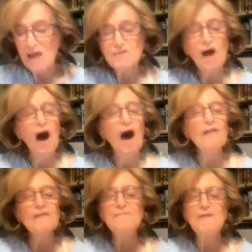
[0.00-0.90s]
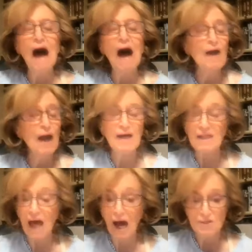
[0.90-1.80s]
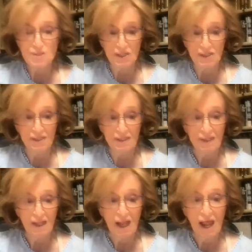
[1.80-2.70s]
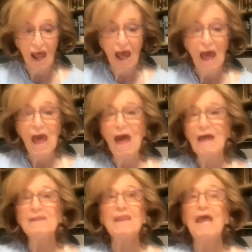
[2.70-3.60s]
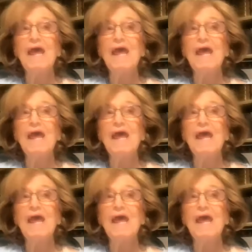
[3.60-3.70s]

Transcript: is all about connection. And